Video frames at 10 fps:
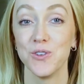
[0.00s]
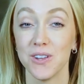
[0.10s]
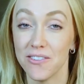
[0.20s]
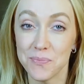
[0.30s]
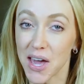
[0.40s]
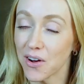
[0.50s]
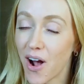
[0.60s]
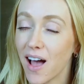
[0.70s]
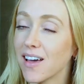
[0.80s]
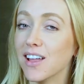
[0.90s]
if you love
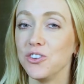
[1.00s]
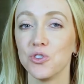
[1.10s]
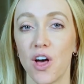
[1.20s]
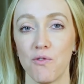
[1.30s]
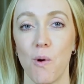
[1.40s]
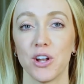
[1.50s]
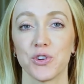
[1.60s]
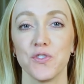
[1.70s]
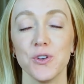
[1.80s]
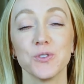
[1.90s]
Panerai and you love watch
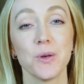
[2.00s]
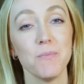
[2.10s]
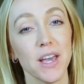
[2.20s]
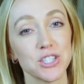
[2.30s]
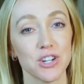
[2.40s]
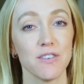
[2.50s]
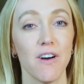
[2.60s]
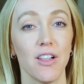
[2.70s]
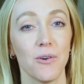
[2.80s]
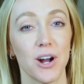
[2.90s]
reviews, make sure to
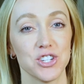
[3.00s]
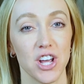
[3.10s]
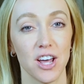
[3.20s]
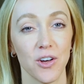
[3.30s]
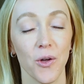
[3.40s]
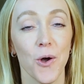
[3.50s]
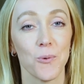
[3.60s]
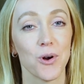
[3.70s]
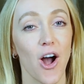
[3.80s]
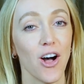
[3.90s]
follow our channel.
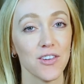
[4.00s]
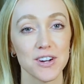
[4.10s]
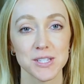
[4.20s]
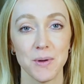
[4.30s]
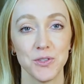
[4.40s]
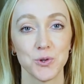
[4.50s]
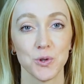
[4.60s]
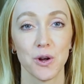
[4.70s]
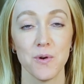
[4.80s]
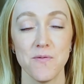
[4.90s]
We're Oliver Smith
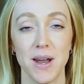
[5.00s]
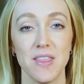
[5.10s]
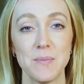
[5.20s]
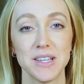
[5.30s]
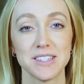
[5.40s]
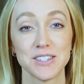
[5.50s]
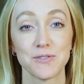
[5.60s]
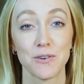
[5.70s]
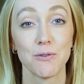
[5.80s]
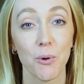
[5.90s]
Jeweler. We've been in the business
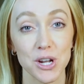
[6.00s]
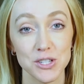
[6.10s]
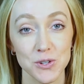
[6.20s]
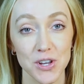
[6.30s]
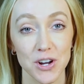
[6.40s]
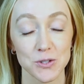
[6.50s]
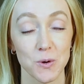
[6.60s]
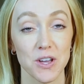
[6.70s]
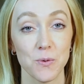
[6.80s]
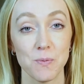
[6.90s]
for 42 years,
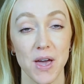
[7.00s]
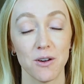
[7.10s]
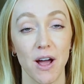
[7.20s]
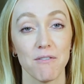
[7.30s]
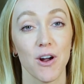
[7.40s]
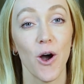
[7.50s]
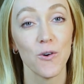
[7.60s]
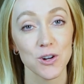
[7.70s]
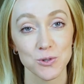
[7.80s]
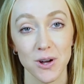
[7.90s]
working with Panerai for
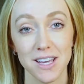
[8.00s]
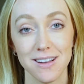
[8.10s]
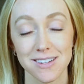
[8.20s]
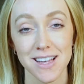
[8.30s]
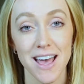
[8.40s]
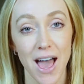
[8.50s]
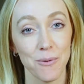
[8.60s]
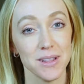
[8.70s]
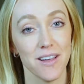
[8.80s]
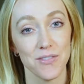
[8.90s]
over 20 years,
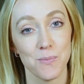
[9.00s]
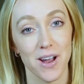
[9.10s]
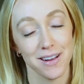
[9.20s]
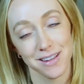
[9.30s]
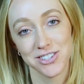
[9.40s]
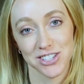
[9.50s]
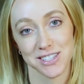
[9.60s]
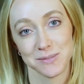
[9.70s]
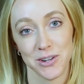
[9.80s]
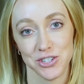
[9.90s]
and we love the brand just
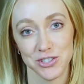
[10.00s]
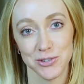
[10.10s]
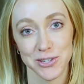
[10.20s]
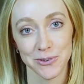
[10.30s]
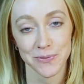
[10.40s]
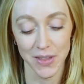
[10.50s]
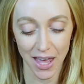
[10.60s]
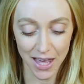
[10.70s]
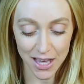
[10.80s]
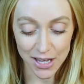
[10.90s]
as much as you do.
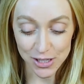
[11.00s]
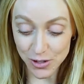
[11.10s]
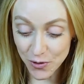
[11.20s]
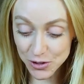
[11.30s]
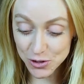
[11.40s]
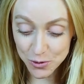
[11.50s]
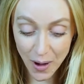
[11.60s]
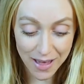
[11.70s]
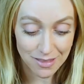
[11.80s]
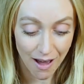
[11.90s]
So the
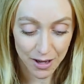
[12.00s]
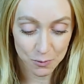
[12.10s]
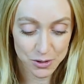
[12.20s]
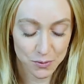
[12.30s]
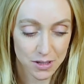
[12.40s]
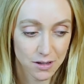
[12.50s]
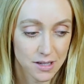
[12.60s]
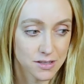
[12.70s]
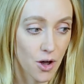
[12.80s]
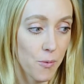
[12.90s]
Due line was
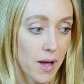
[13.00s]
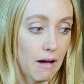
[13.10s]
released, oh my